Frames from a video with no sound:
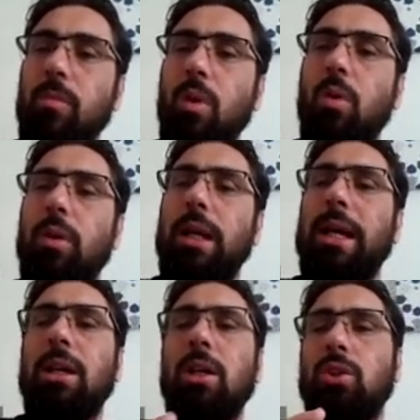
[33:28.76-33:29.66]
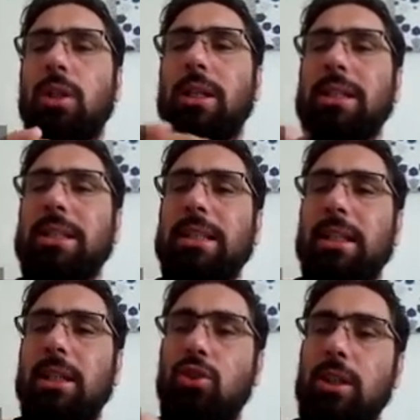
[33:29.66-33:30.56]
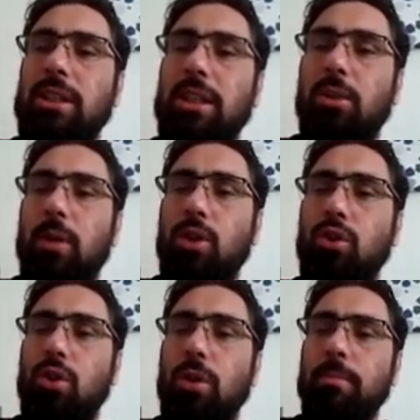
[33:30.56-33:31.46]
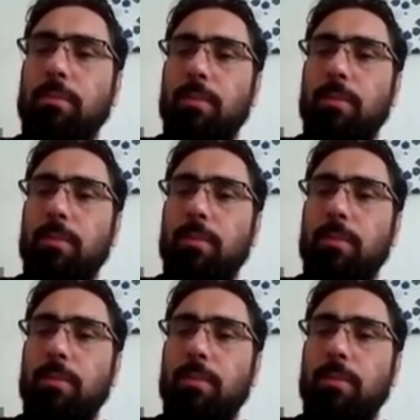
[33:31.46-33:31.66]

Okay, so this is a GT question,